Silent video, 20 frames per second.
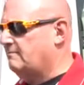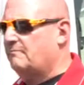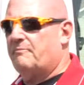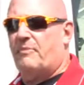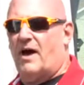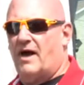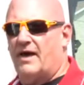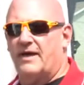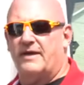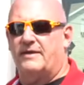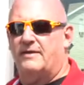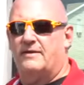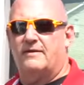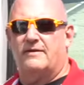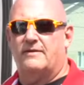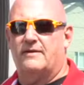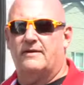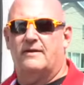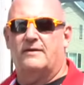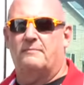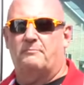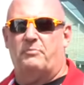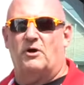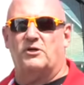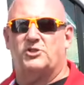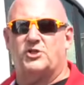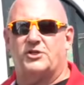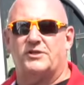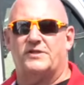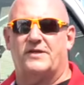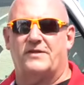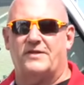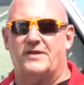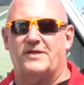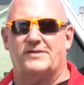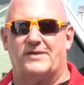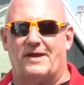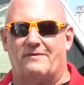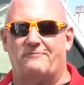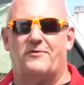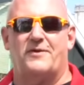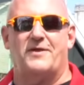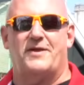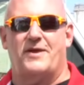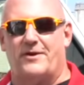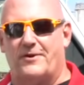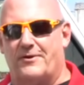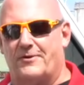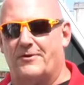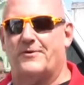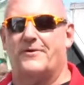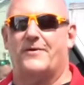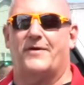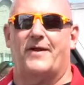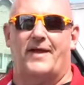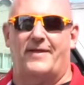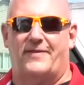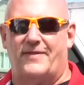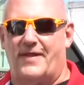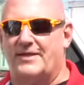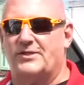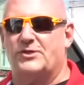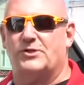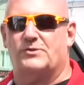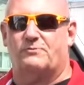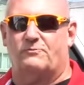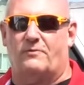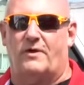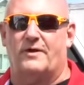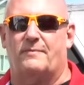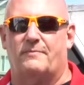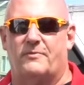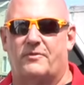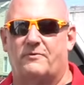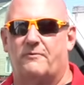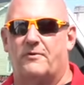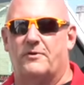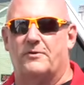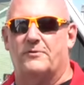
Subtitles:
buy bunches of these every year and they just run them through.